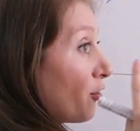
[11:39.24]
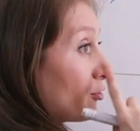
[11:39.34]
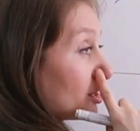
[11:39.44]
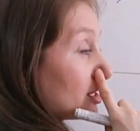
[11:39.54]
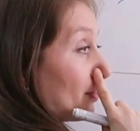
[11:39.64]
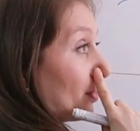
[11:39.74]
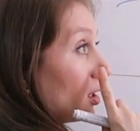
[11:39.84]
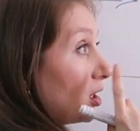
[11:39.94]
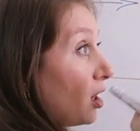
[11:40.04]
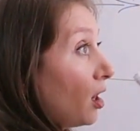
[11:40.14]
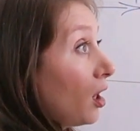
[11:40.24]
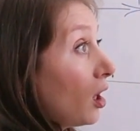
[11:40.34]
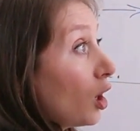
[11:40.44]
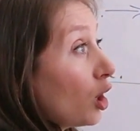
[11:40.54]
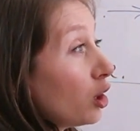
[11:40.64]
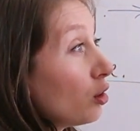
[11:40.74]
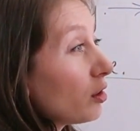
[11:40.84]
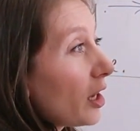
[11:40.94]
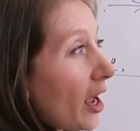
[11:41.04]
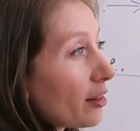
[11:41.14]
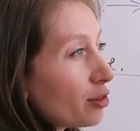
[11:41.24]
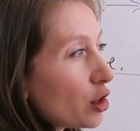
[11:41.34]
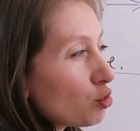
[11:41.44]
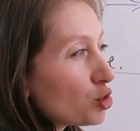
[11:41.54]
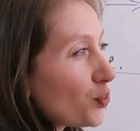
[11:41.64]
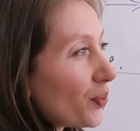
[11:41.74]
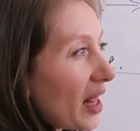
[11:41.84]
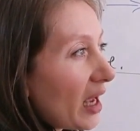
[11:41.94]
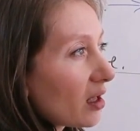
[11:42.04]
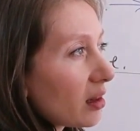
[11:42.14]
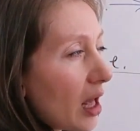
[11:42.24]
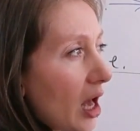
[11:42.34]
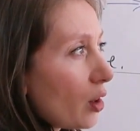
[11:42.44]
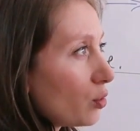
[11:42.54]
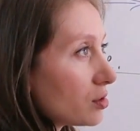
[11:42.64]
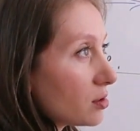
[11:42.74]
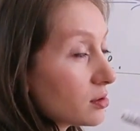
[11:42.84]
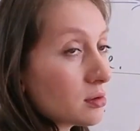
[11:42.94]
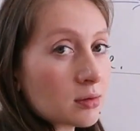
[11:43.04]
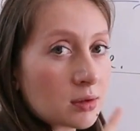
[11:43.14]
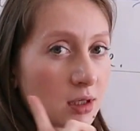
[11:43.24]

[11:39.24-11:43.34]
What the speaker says: For example, look at those black clouds.